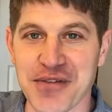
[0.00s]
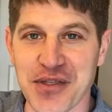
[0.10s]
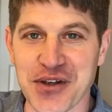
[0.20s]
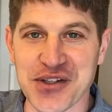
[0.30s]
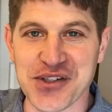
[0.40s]

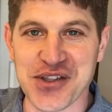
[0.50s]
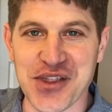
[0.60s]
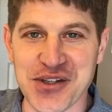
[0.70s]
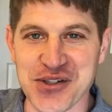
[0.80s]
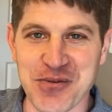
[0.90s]
the
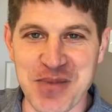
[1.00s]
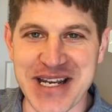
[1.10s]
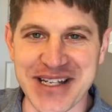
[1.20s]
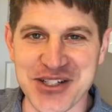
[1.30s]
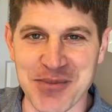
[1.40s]
Zoom
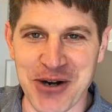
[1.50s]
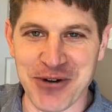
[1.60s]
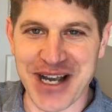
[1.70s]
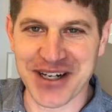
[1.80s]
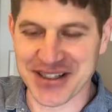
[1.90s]
meeting to my
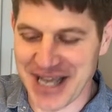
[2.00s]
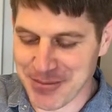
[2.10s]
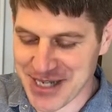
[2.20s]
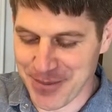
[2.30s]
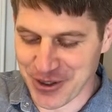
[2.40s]
right on a
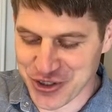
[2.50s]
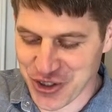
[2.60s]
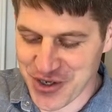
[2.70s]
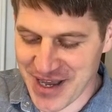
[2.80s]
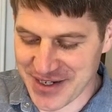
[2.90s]
laptop, and I'll show
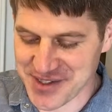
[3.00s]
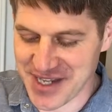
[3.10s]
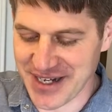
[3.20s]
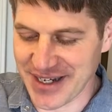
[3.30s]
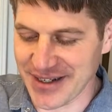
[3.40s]
you that in a
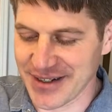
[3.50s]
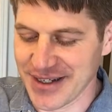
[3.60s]
second.